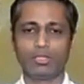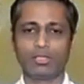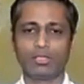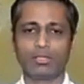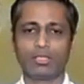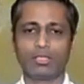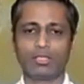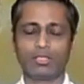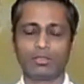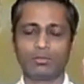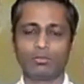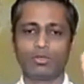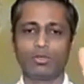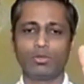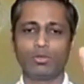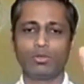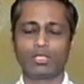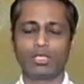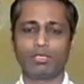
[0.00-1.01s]

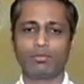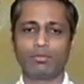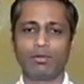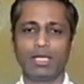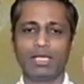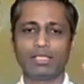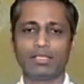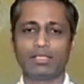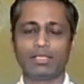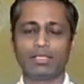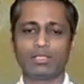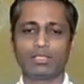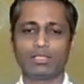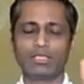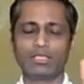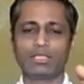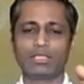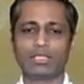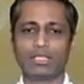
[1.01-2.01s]
34, 35,
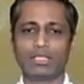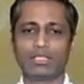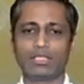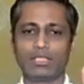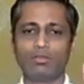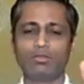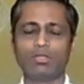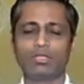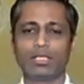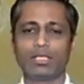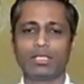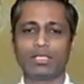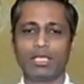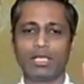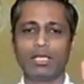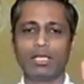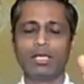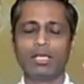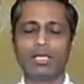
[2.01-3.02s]
36, 37, 38,